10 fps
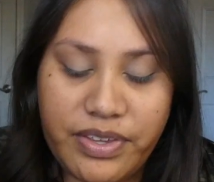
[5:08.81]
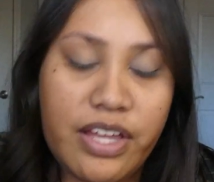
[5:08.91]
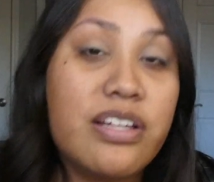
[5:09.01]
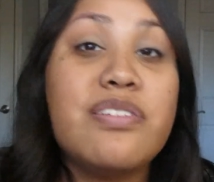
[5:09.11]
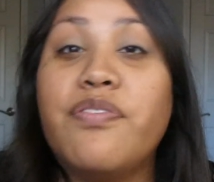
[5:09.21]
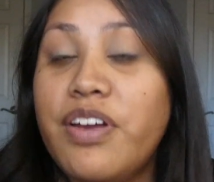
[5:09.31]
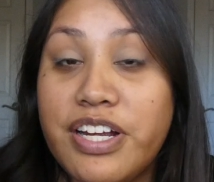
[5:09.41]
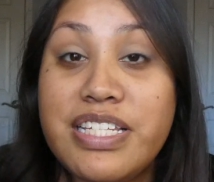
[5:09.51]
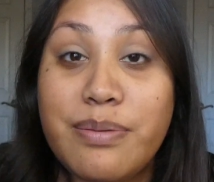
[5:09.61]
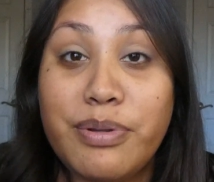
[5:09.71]
looks very
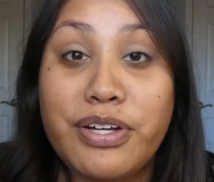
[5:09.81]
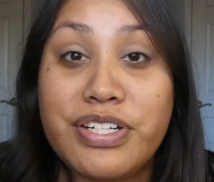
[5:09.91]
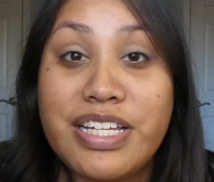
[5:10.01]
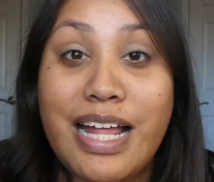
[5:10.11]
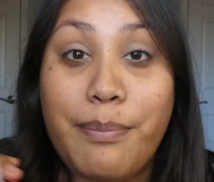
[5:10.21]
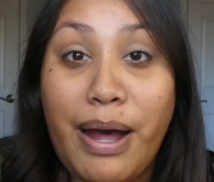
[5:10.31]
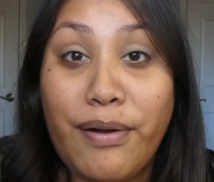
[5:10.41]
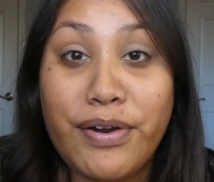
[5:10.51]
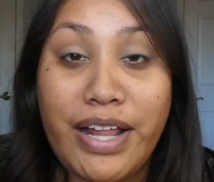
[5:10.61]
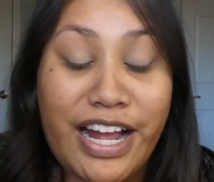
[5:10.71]
similar to that
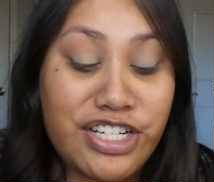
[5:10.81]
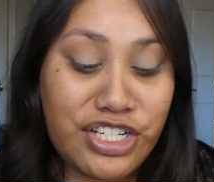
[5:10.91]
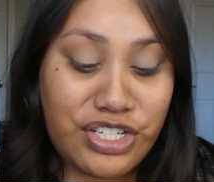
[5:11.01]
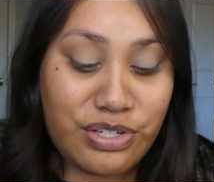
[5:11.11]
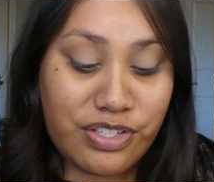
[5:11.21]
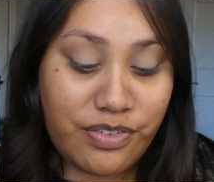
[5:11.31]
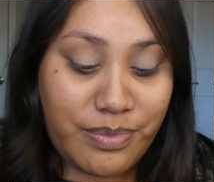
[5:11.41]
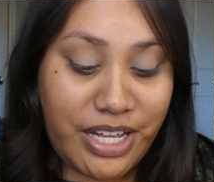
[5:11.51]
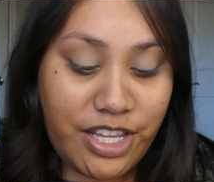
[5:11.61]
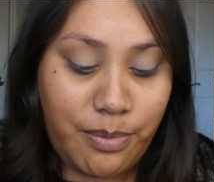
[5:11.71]
powder that I just used from
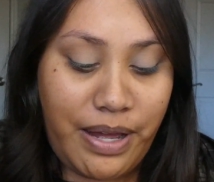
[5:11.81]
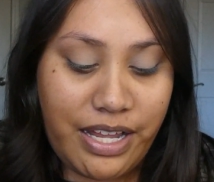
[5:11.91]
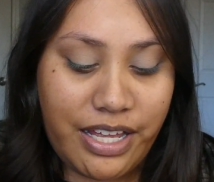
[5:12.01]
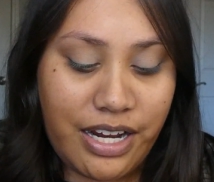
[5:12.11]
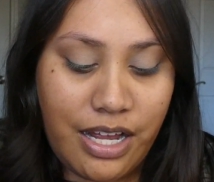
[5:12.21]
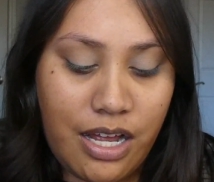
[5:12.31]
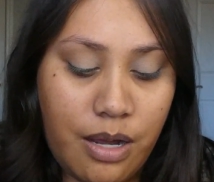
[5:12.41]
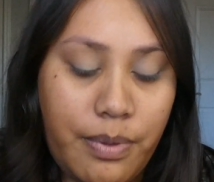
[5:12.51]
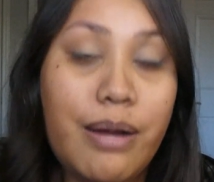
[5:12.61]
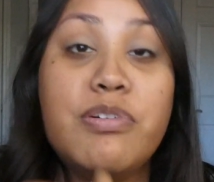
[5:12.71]
the other palette,
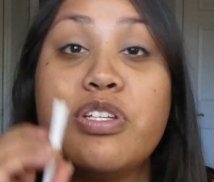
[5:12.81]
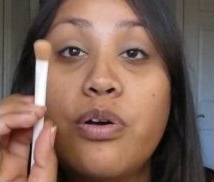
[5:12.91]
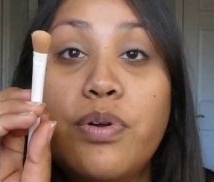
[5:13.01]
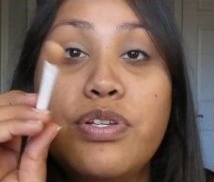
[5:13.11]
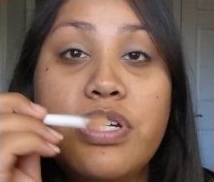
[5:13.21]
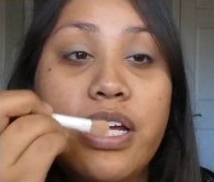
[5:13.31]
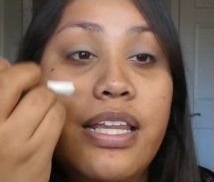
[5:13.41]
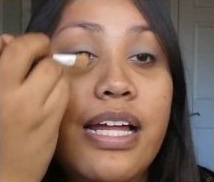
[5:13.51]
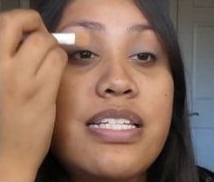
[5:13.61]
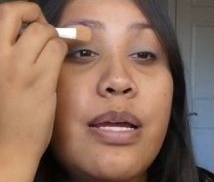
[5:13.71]
but I'm just going to get
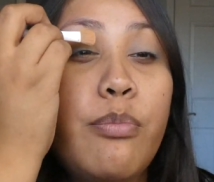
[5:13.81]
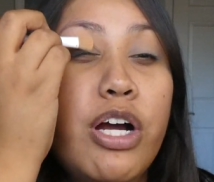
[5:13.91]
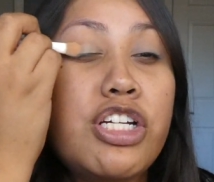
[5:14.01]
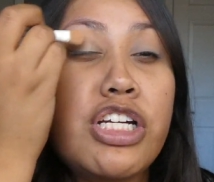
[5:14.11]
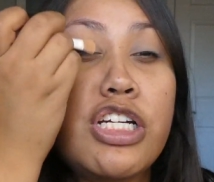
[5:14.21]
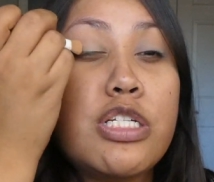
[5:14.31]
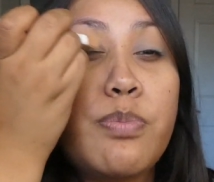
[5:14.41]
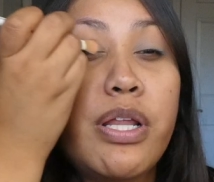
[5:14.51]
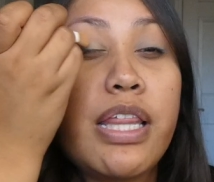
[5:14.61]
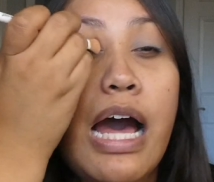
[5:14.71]
that same brush and just
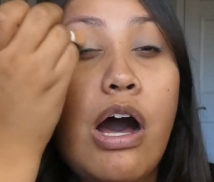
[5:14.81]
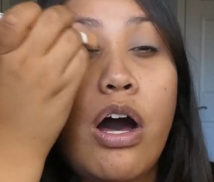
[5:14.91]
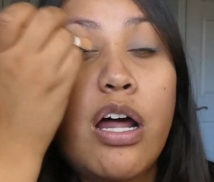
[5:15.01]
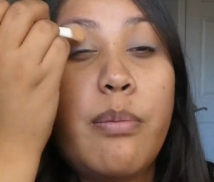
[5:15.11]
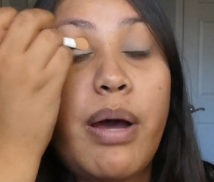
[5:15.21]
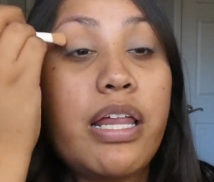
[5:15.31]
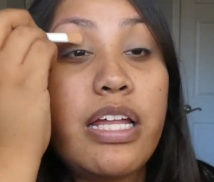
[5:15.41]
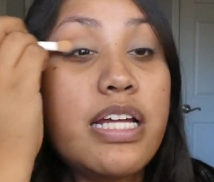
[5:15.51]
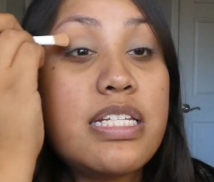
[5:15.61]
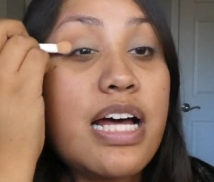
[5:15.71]
put that on my
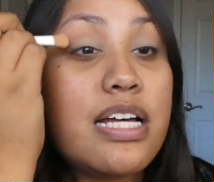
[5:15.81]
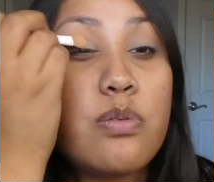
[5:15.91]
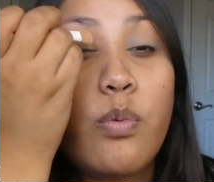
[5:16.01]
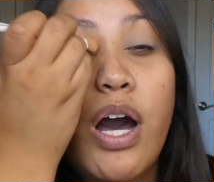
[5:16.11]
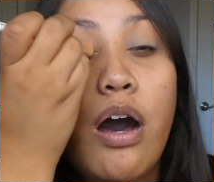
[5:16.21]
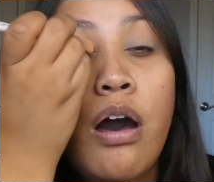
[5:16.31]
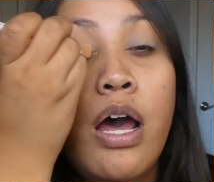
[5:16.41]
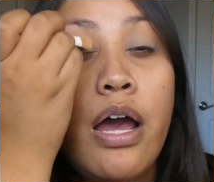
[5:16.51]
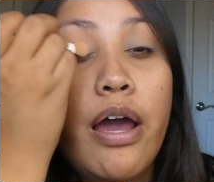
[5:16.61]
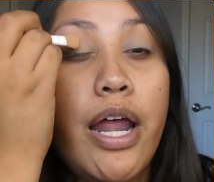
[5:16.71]
lids as well.
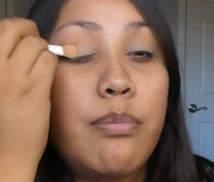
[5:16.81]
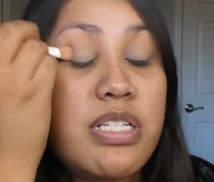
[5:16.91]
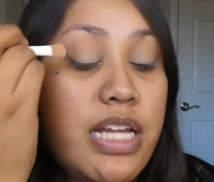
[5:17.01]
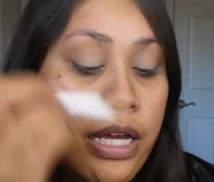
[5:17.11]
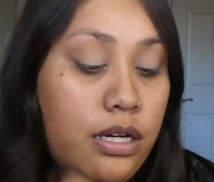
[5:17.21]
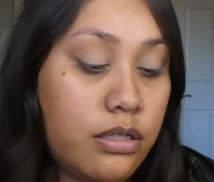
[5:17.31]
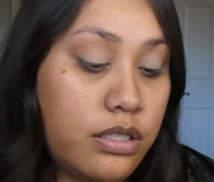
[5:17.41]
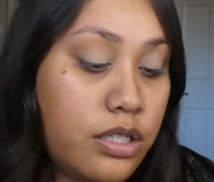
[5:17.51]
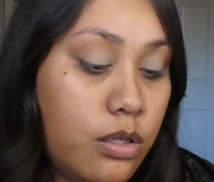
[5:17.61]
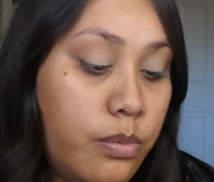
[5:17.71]
And I'm just taking a
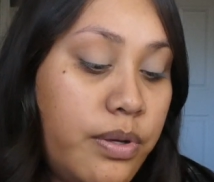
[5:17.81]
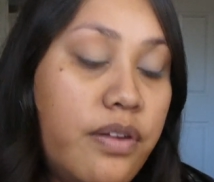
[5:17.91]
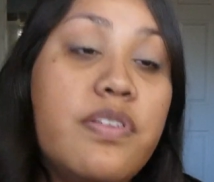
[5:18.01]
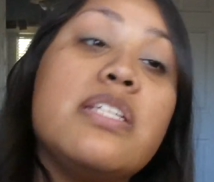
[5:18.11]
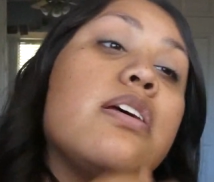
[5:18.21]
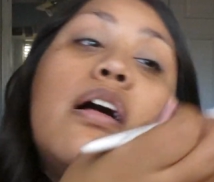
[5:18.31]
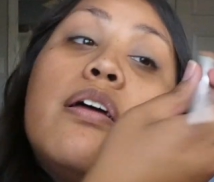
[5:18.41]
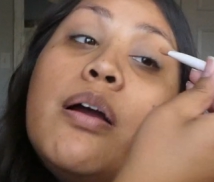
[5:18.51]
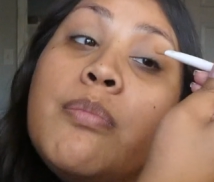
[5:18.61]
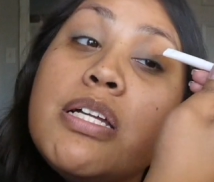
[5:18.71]
little bit of this
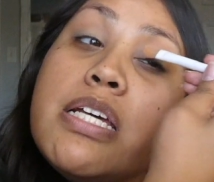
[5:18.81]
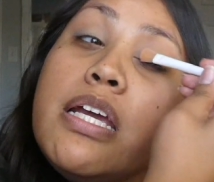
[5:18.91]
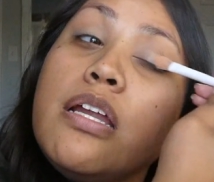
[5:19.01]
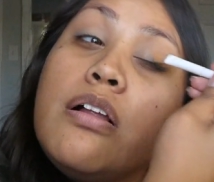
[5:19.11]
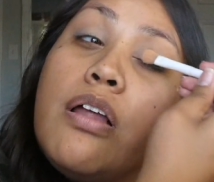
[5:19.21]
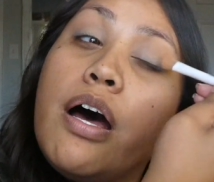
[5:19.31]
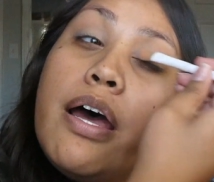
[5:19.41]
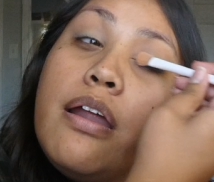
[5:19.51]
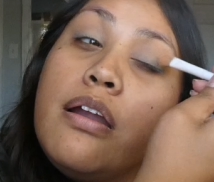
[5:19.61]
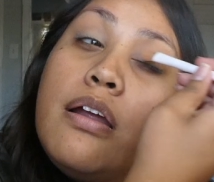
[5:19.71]
color. I'm not taking a lot.